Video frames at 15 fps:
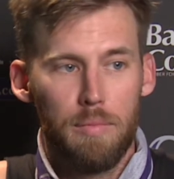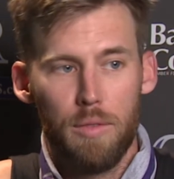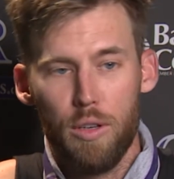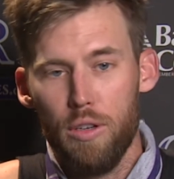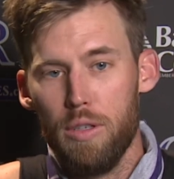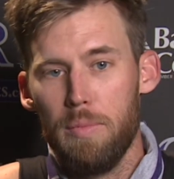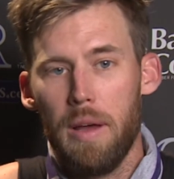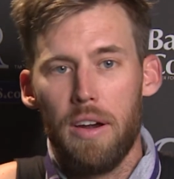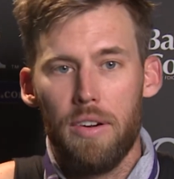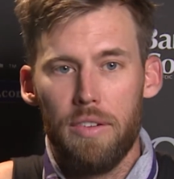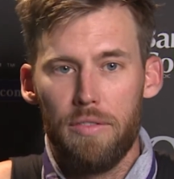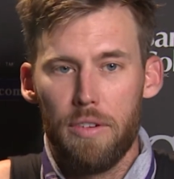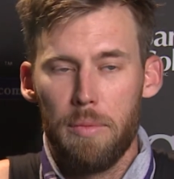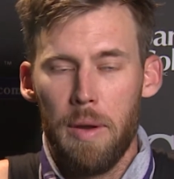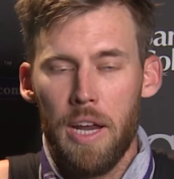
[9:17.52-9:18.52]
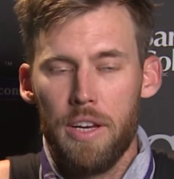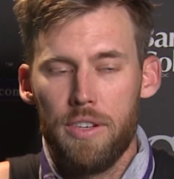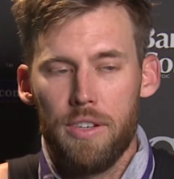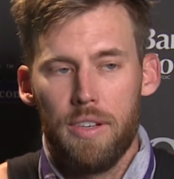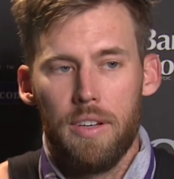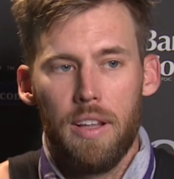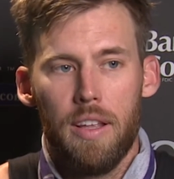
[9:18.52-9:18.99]
use better
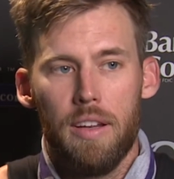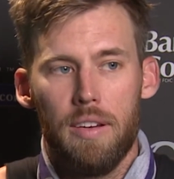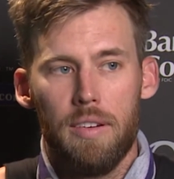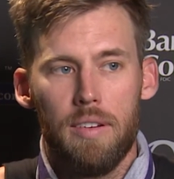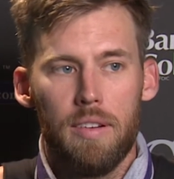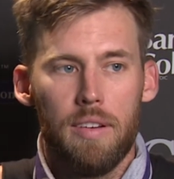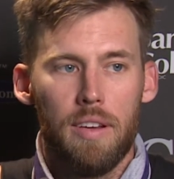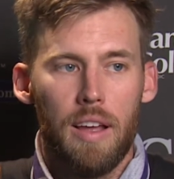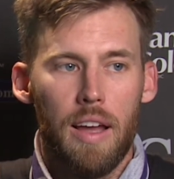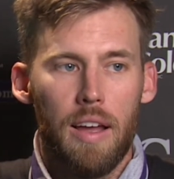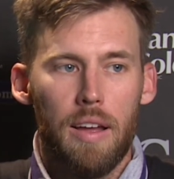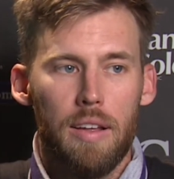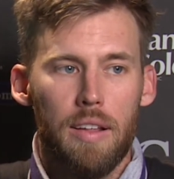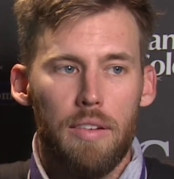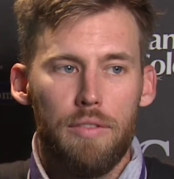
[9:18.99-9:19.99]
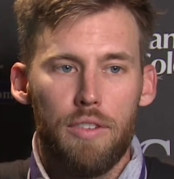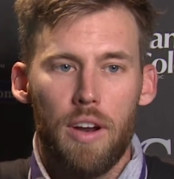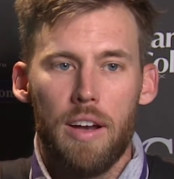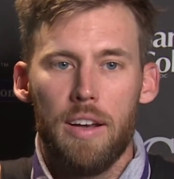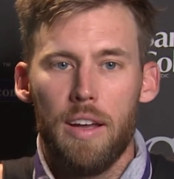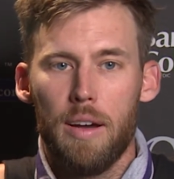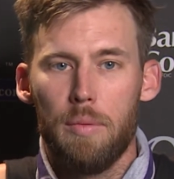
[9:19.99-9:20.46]
information, then I've
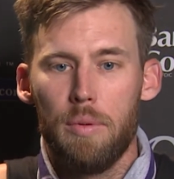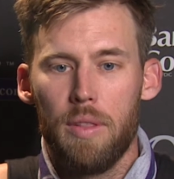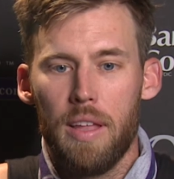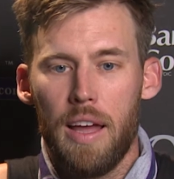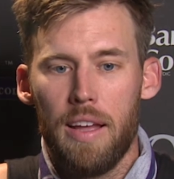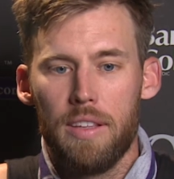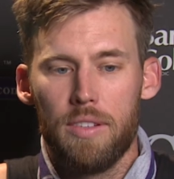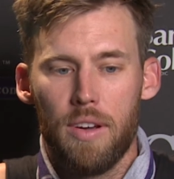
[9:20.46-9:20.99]
tried to help with that.